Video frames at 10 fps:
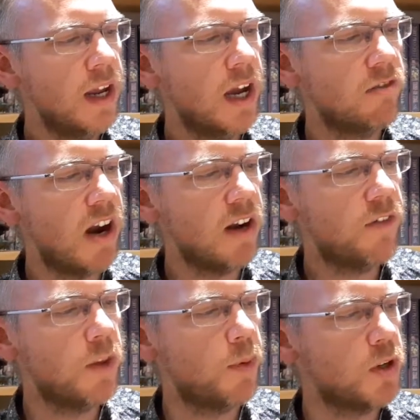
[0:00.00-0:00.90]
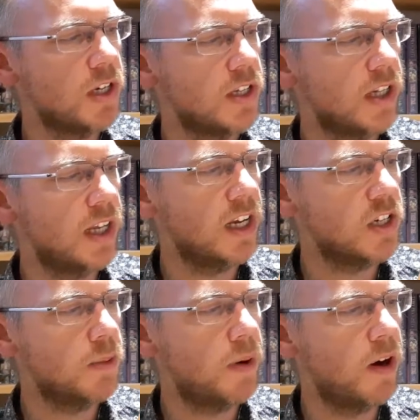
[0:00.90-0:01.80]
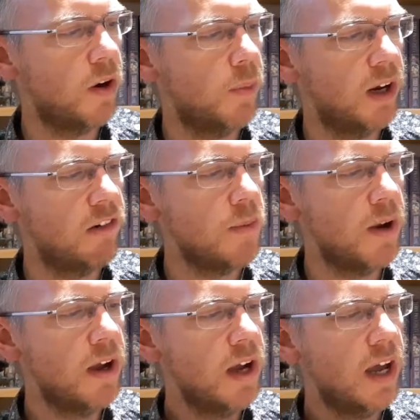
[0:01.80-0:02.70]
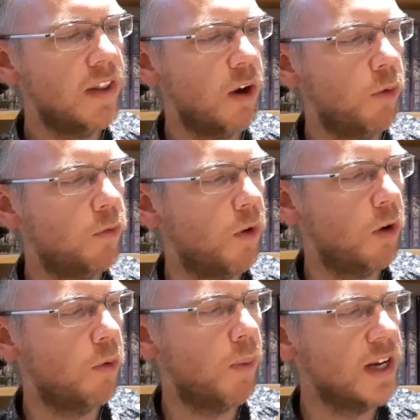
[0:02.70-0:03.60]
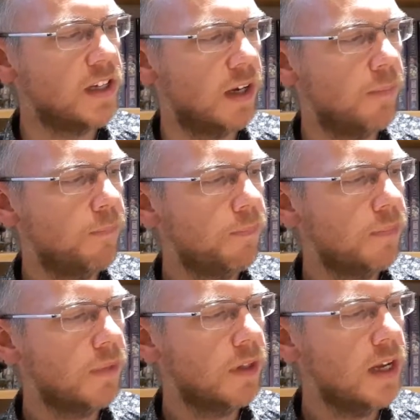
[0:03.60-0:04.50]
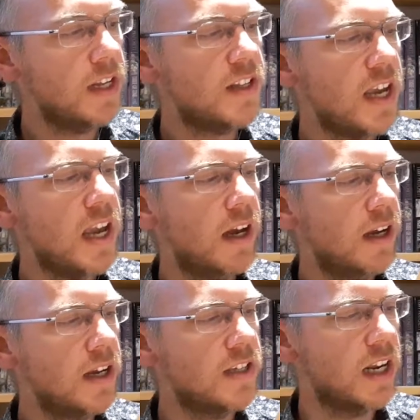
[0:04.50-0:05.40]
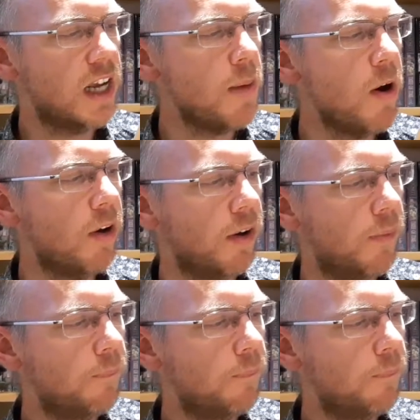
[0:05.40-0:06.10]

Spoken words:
and ran for the bushes at the edge of the park, where Grimmer and the old folk were waiting. "It's here," he said. "Come on."